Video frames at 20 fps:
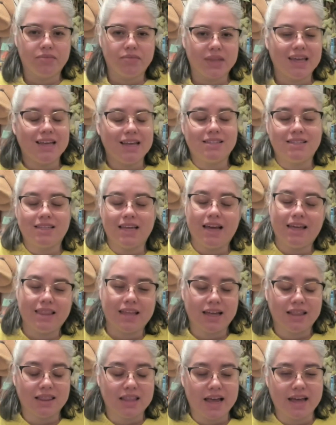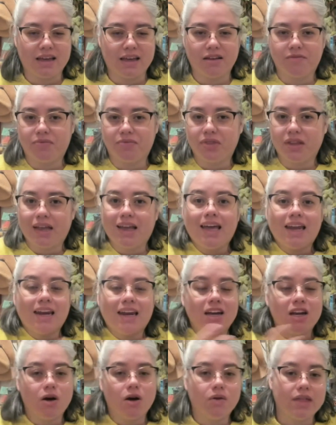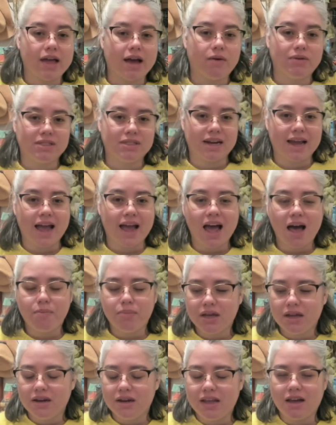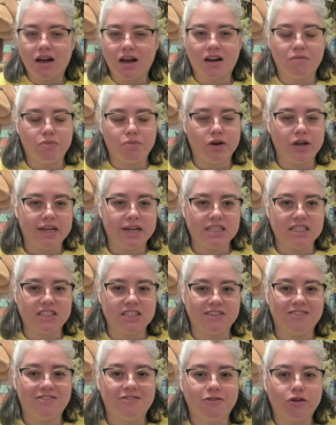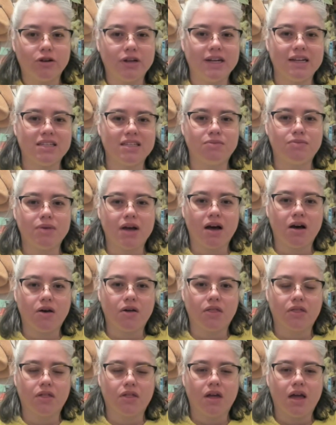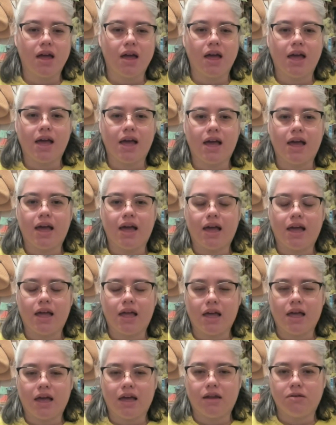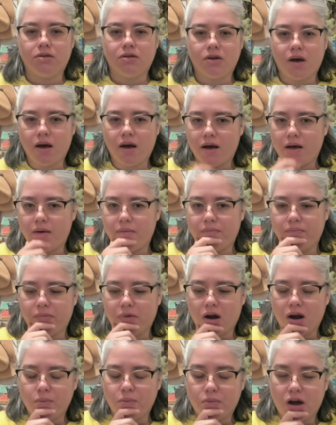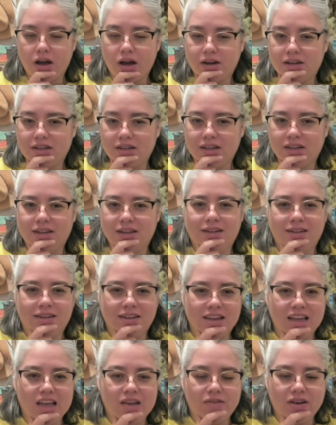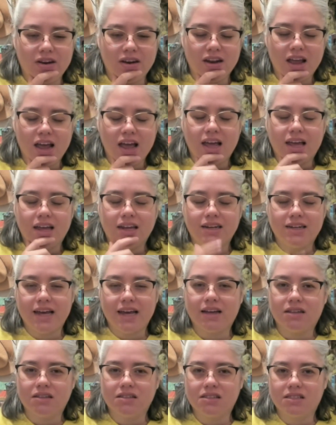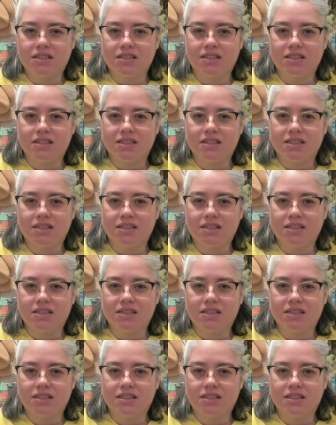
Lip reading: He's saying that, like, he didn't know that was going to happen. He kind of put his foot in his mouth, and Armand even tells